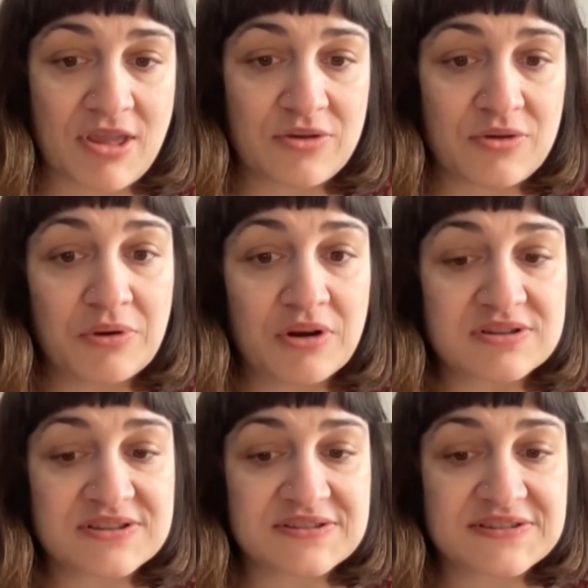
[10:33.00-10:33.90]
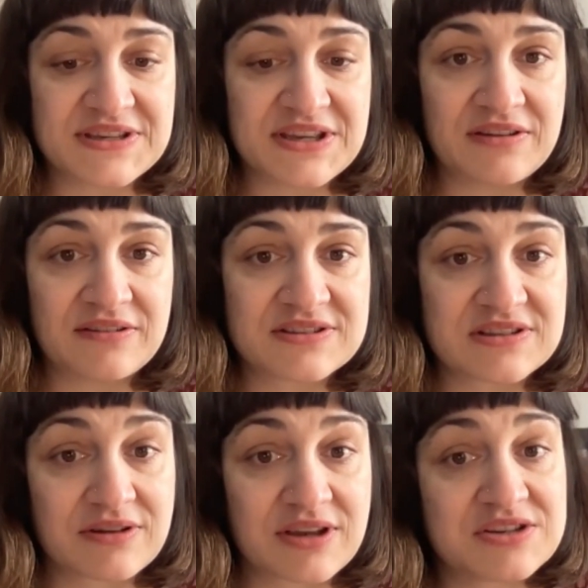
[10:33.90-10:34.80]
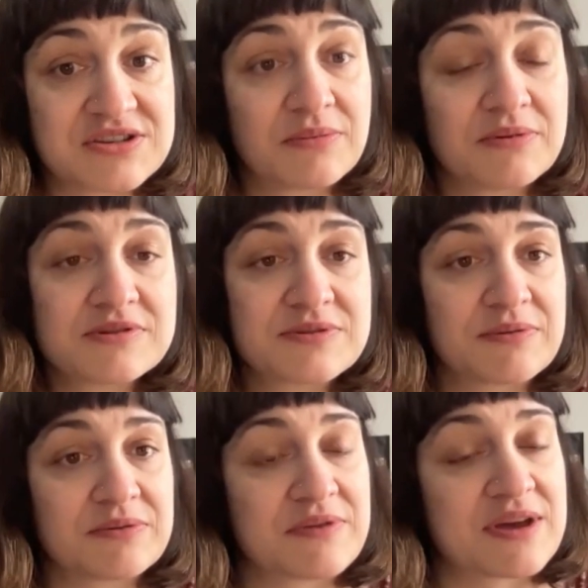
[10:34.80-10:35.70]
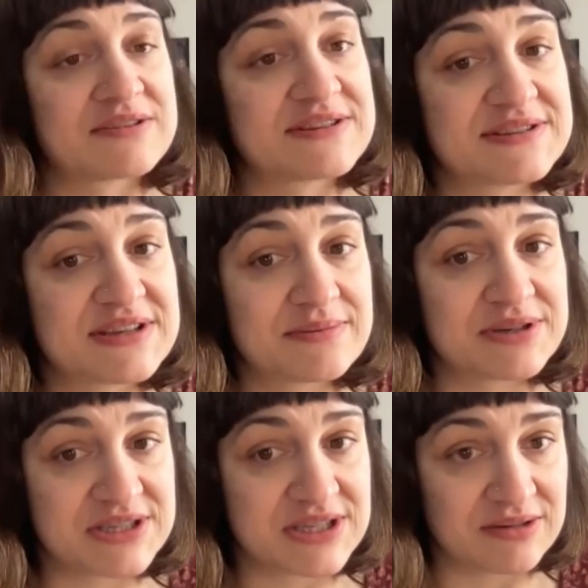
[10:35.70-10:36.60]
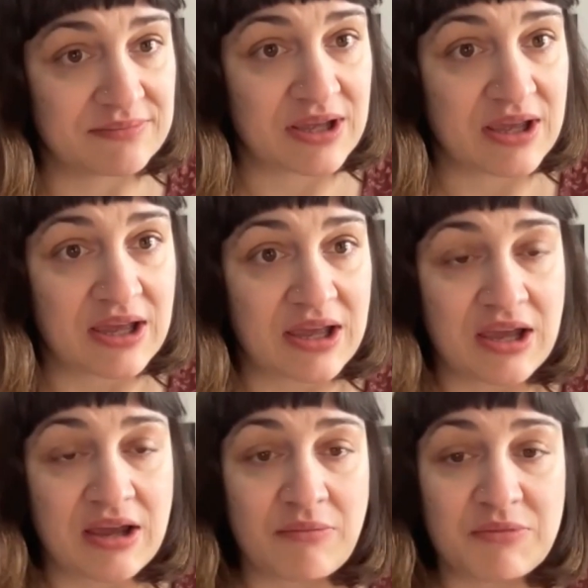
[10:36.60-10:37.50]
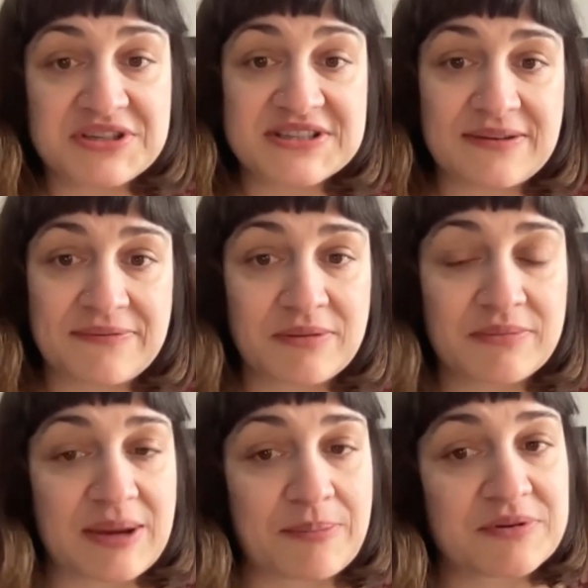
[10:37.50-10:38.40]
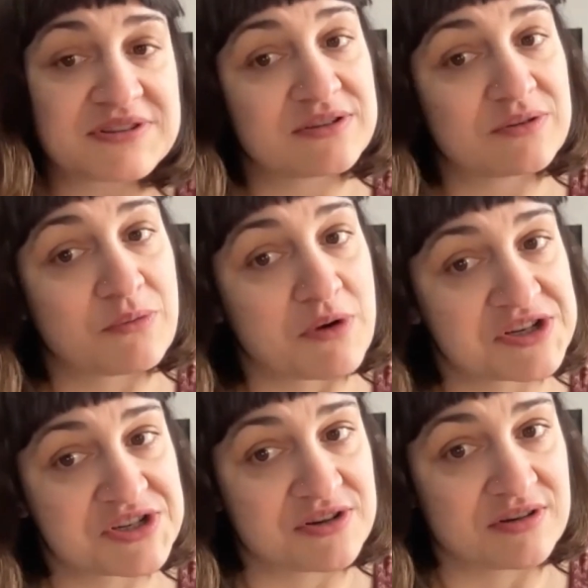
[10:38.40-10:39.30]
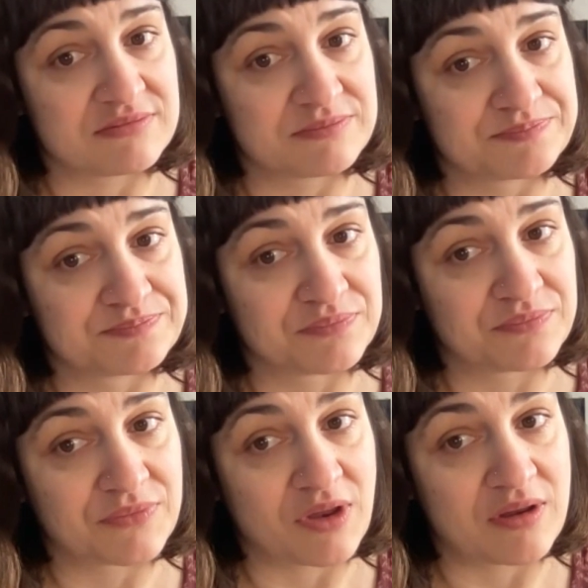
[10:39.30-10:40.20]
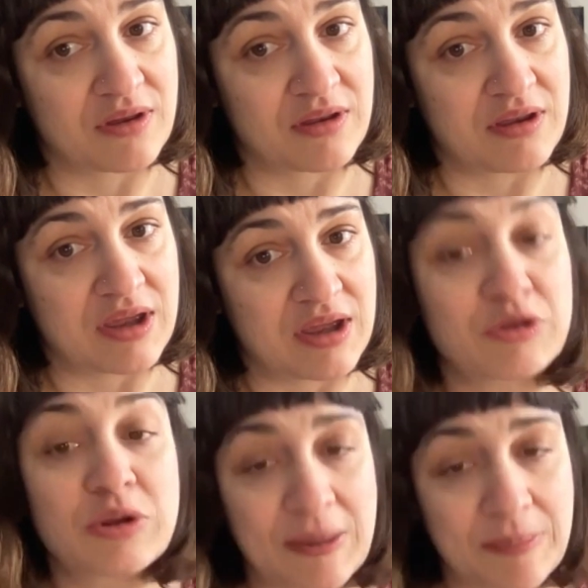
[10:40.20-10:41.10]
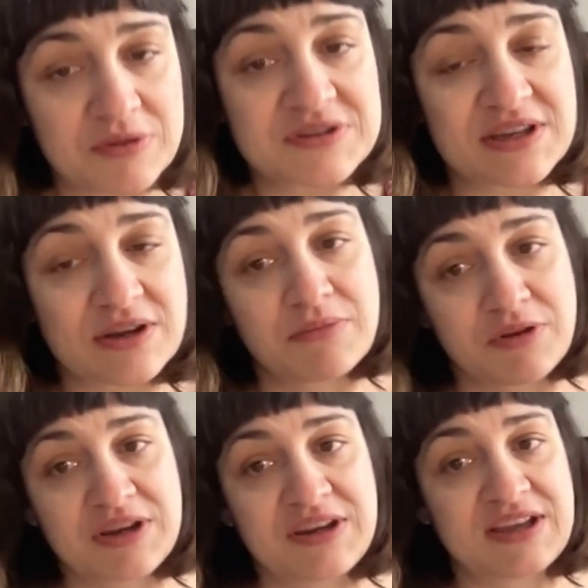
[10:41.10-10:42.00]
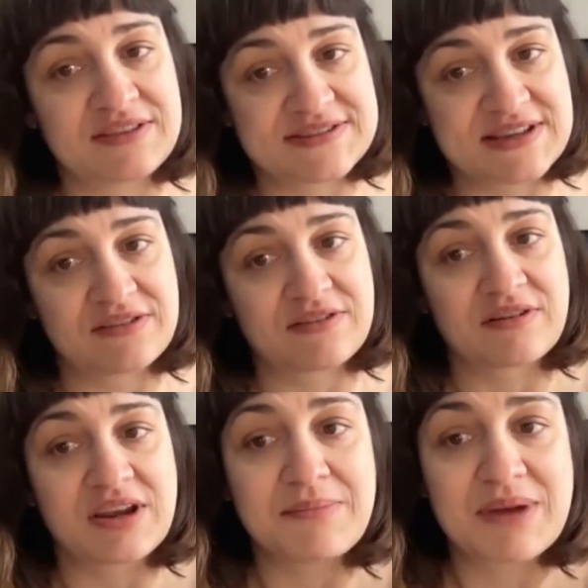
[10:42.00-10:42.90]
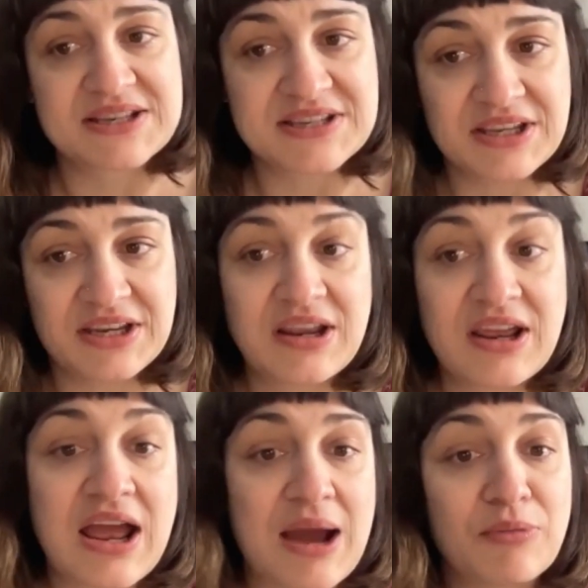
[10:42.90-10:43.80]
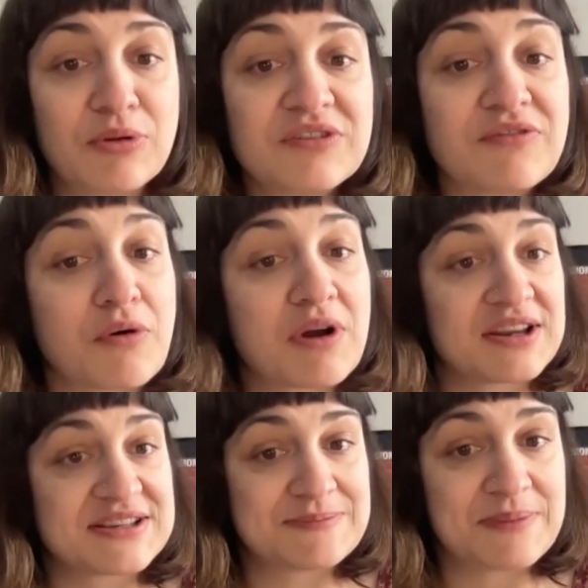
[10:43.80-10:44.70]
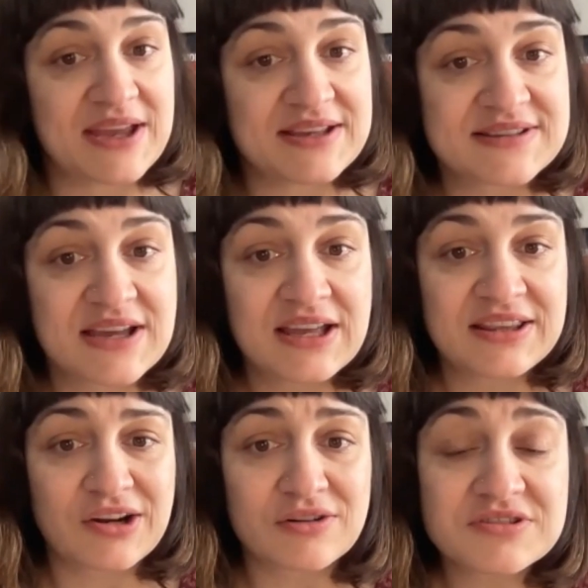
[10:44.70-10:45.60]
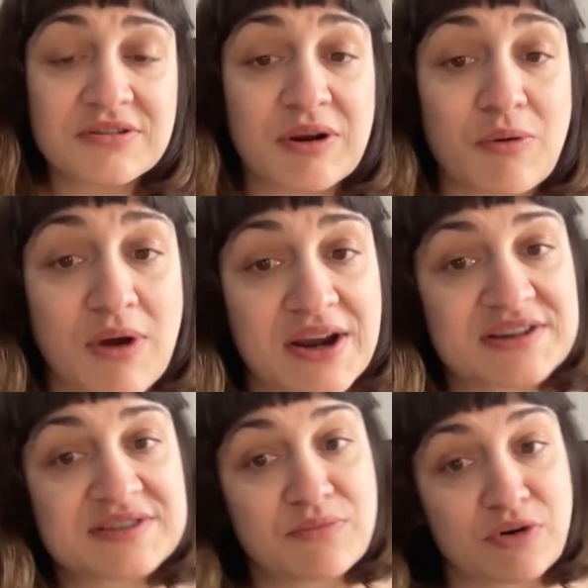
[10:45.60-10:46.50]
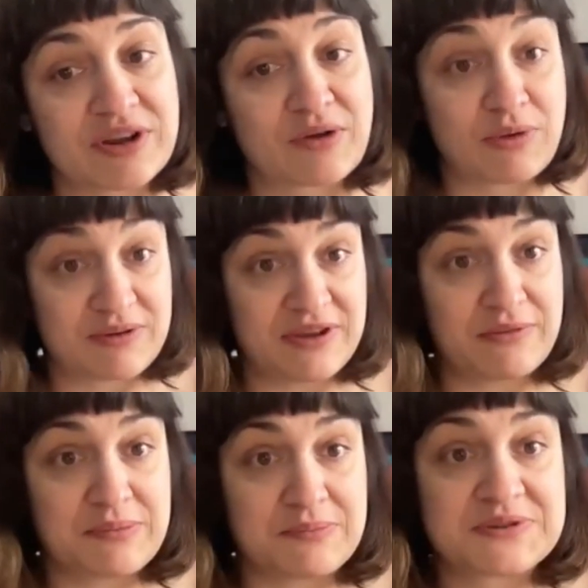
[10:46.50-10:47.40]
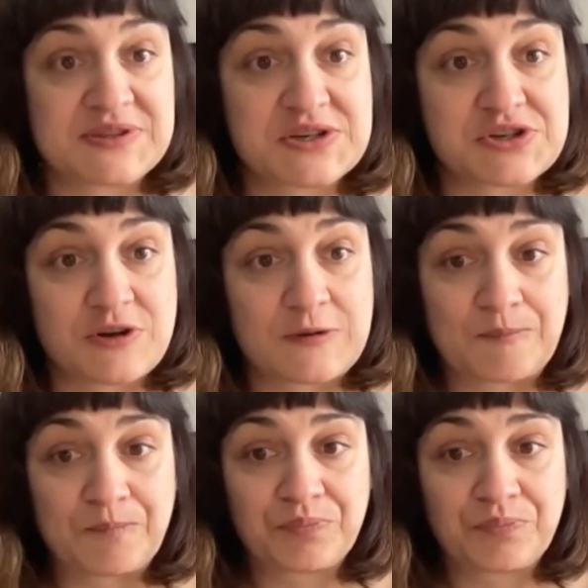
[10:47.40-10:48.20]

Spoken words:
You will also see Dislocation Blues from 2017, which is a film that puts into question, that puts the community at the center, imagining a multivocal space that also requires more than one viewing position.